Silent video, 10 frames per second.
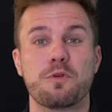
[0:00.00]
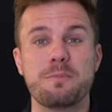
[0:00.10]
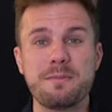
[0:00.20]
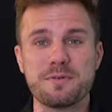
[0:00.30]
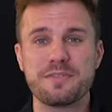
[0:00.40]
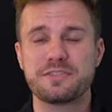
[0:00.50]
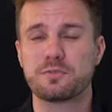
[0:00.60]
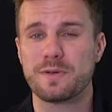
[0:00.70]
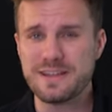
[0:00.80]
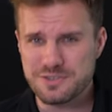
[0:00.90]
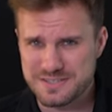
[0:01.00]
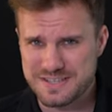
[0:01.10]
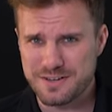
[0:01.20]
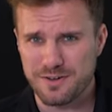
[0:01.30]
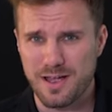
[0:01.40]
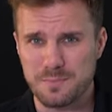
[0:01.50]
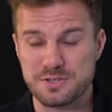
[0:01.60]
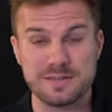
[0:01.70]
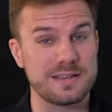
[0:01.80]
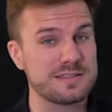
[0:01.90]
Remember that the range extender
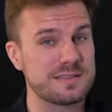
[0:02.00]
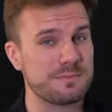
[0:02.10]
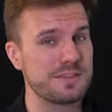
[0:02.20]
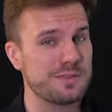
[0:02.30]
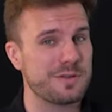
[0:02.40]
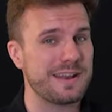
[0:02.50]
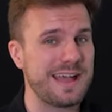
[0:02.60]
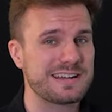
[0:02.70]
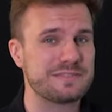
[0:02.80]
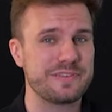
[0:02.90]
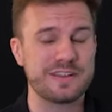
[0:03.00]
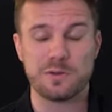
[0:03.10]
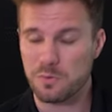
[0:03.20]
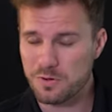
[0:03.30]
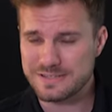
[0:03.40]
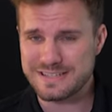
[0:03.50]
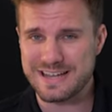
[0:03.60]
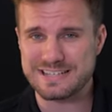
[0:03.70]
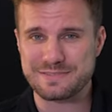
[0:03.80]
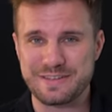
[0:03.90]
option is something you can activate or
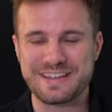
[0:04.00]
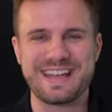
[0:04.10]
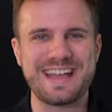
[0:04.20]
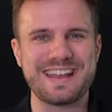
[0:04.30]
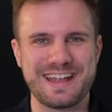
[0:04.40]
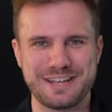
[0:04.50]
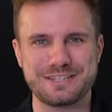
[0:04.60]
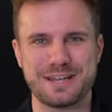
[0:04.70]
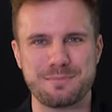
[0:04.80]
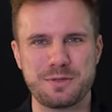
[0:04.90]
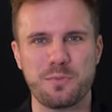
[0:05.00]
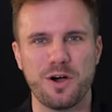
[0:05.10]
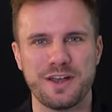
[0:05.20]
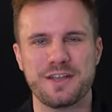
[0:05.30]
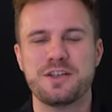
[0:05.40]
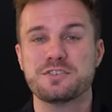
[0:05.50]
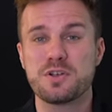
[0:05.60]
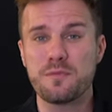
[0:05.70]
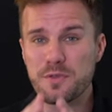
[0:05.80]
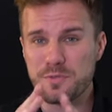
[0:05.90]
deactivate at any time you want.
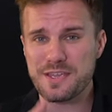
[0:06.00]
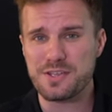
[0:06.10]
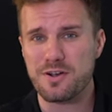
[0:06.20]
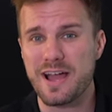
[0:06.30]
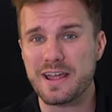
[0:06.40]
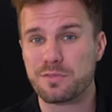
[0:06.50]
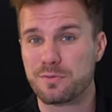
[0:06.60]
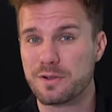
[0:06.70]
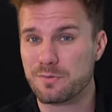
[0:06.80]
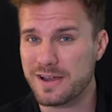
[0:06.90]
So if you think your i3